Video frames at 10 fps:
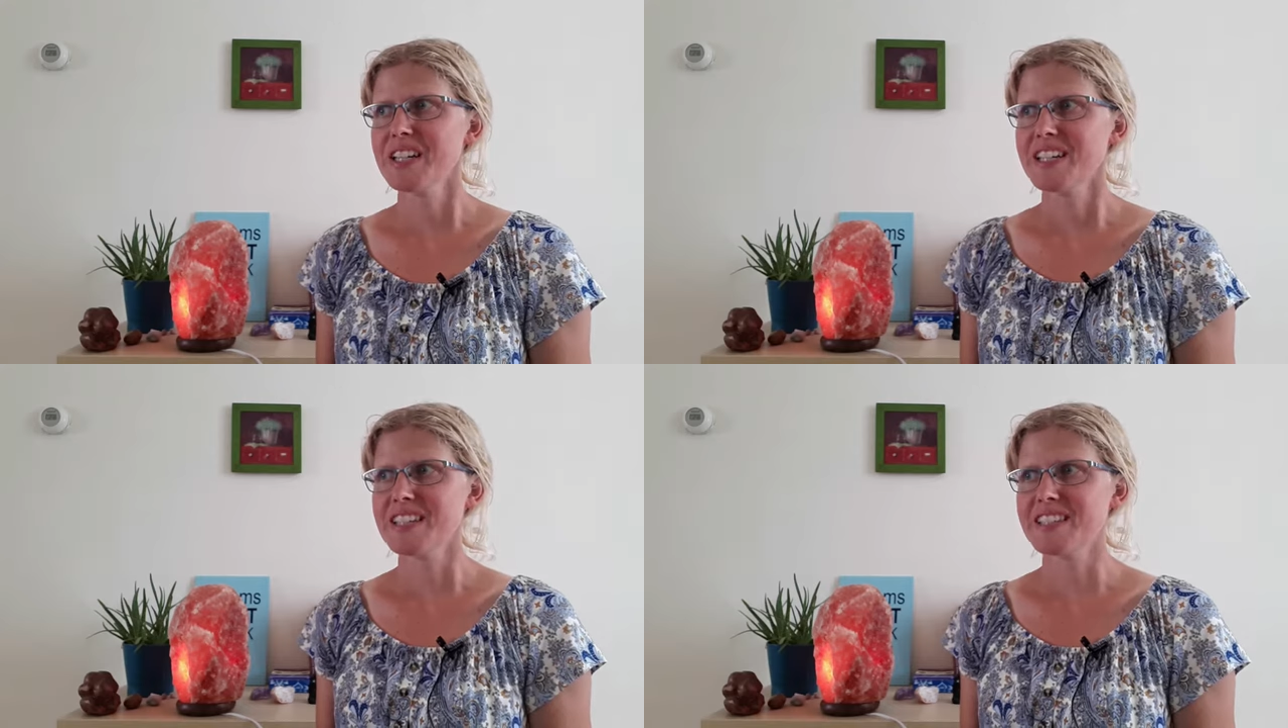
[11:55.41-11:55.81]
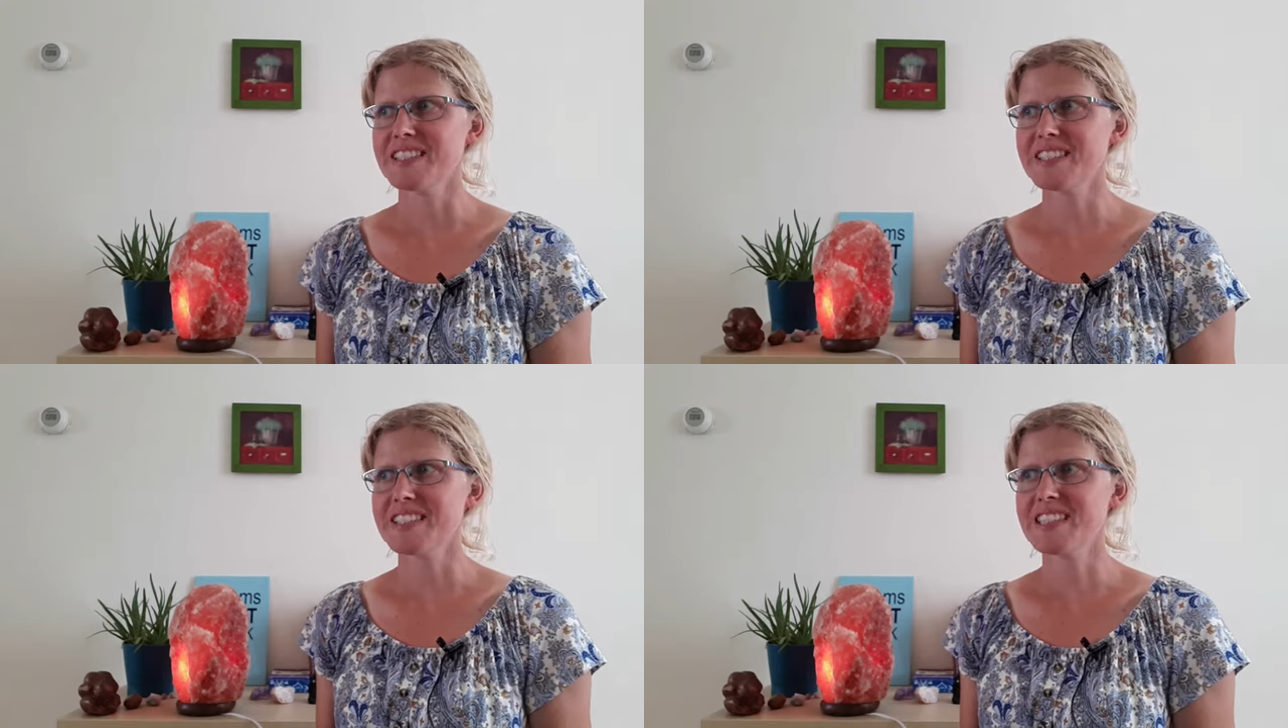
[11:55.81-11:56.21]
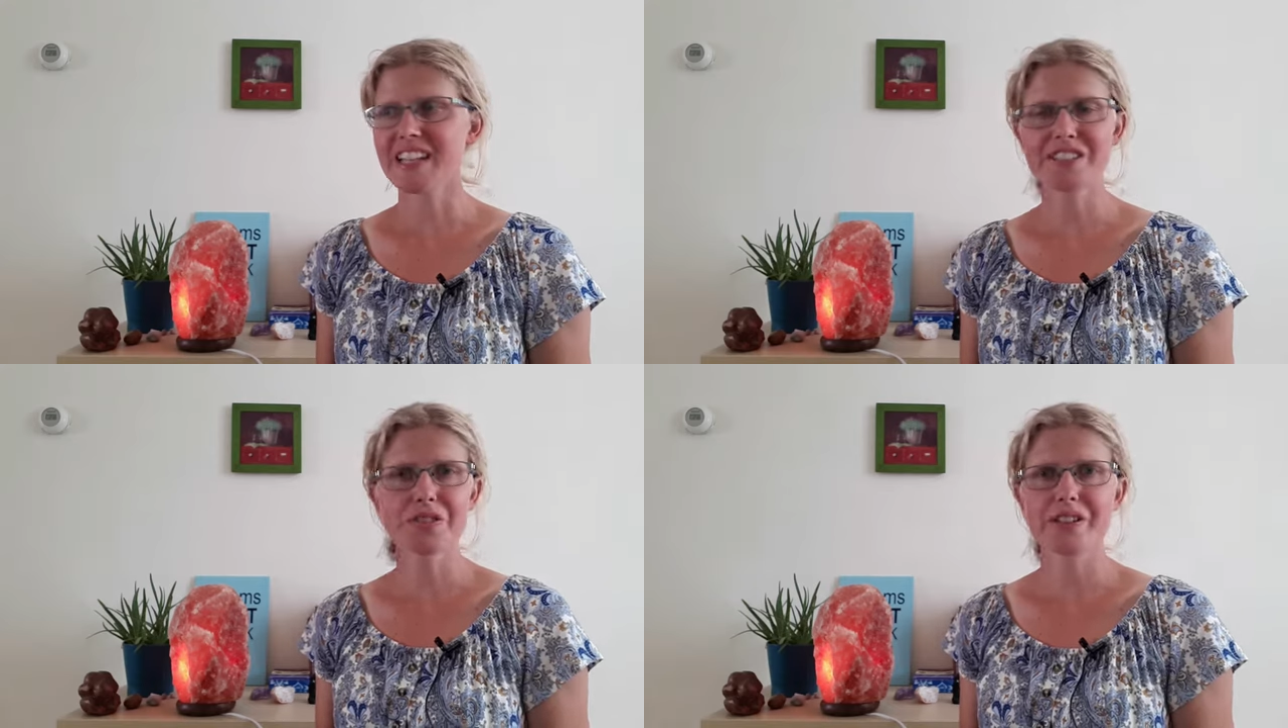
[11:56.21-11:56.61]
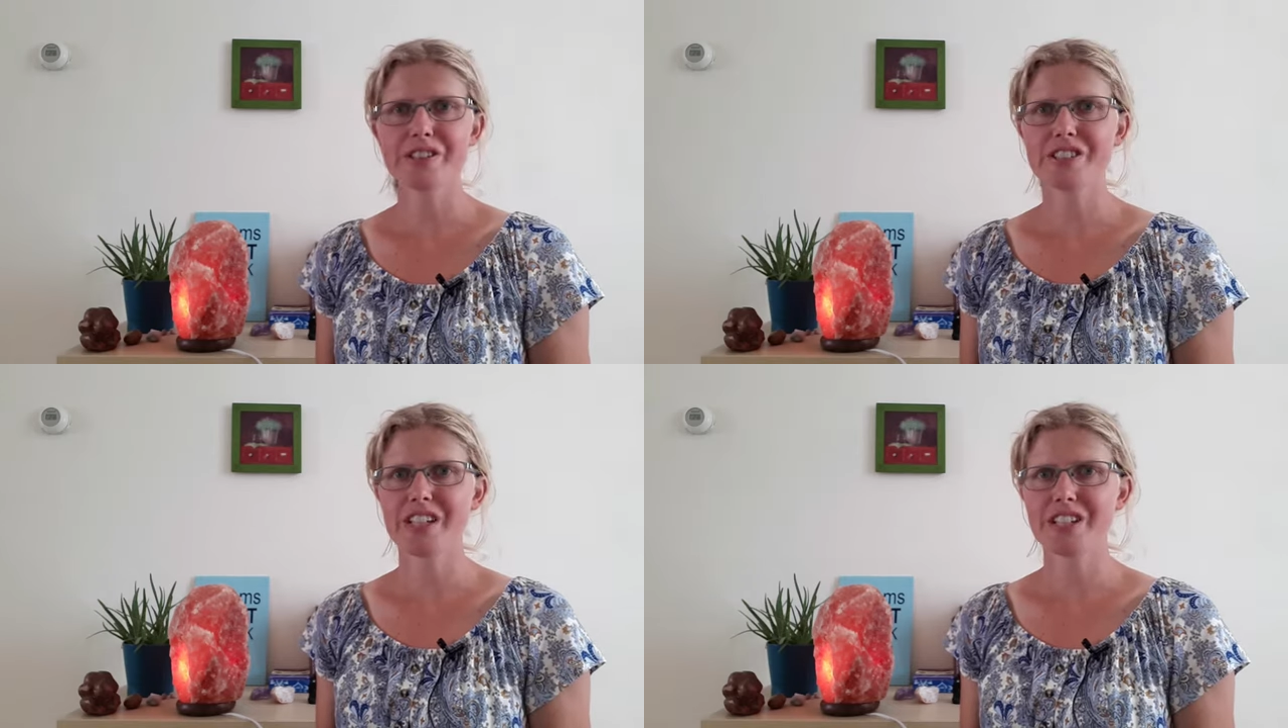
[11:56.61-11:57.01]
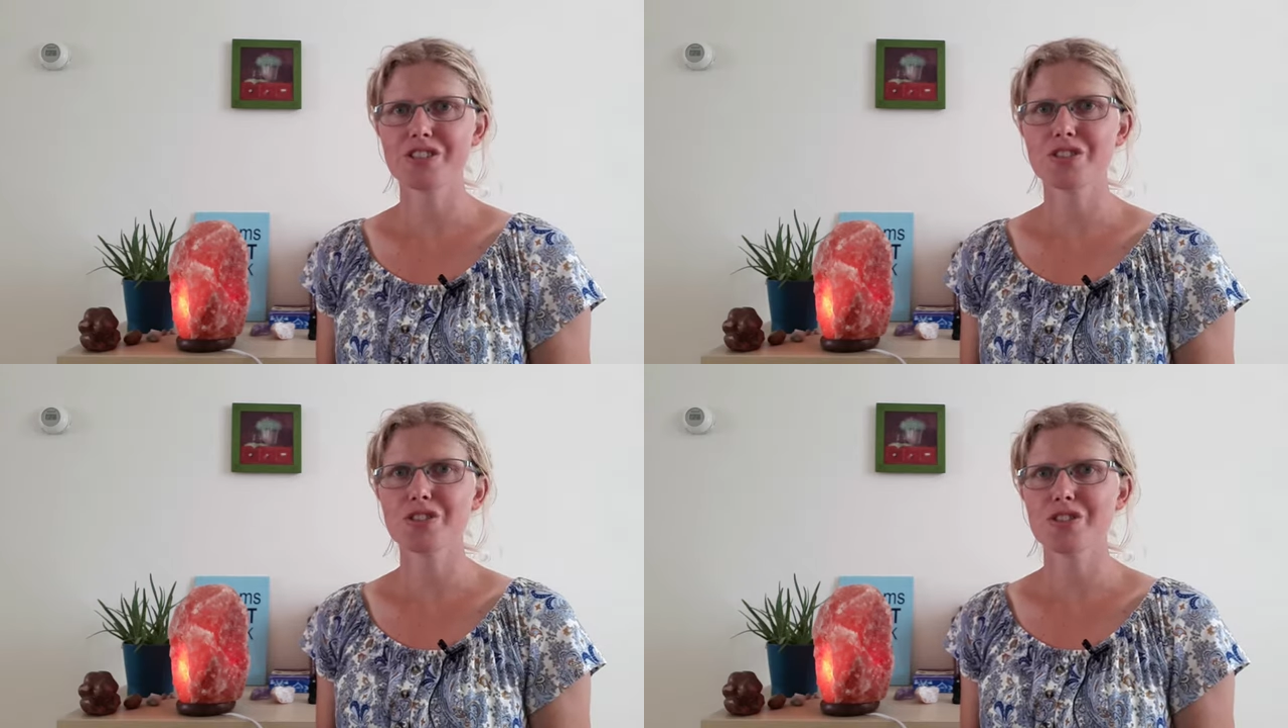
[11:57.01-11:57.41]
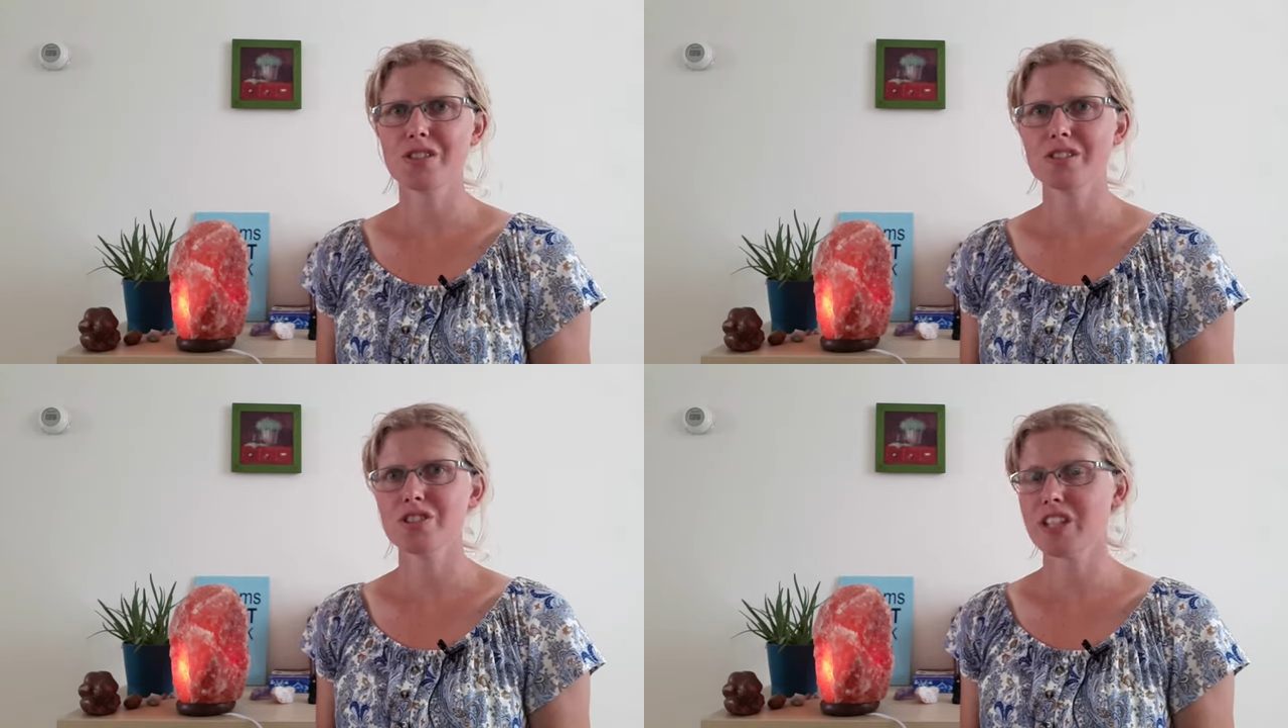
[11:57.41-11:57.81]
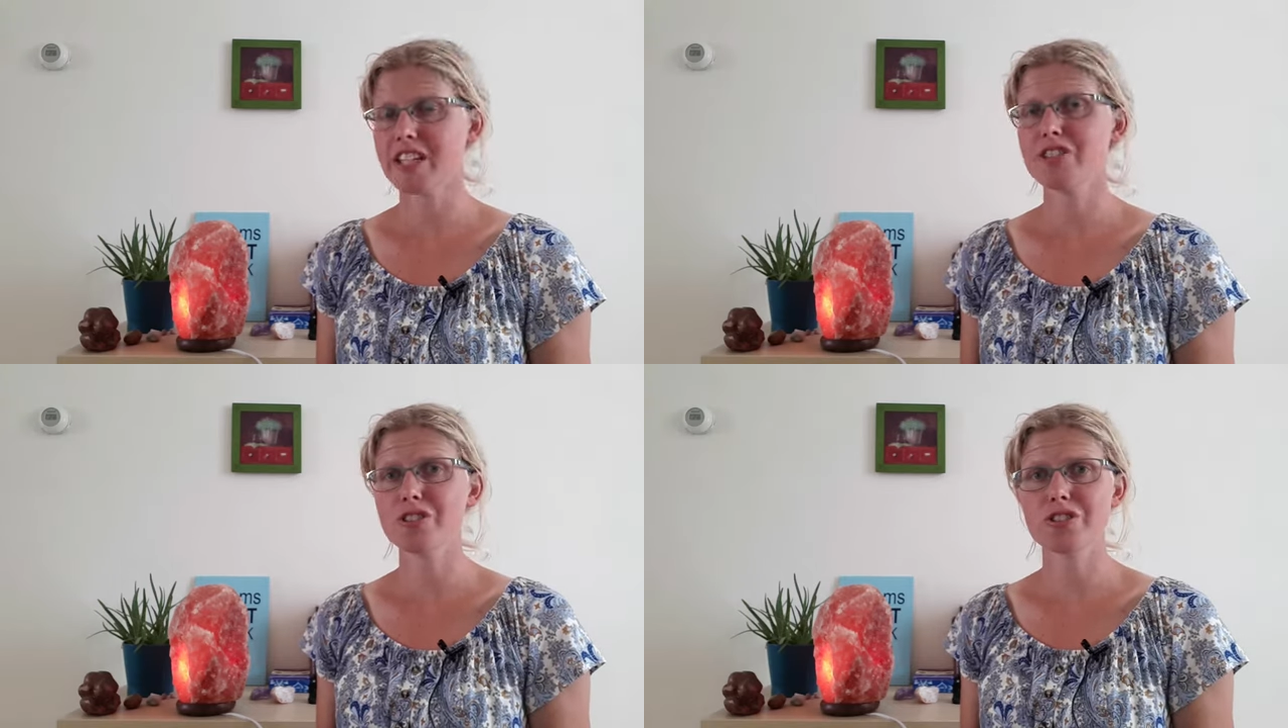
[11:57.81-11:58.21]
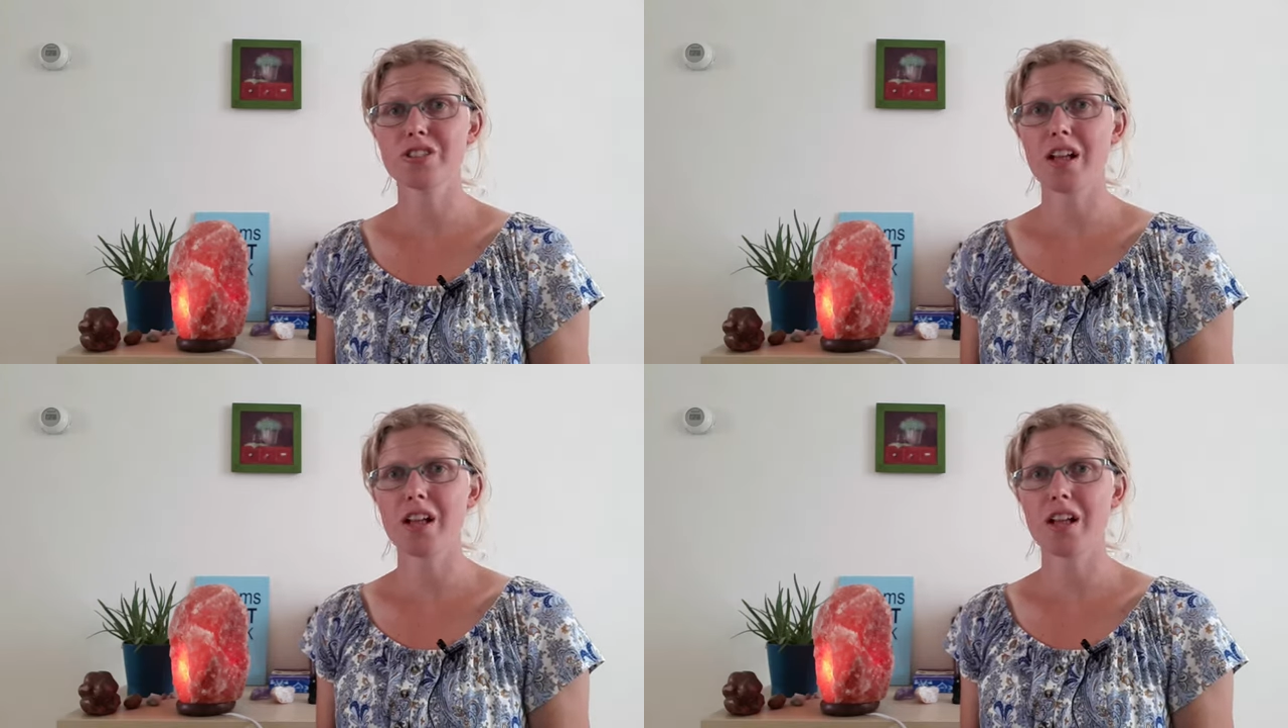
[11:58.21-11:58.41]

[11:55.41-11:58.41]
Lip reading: It has already changed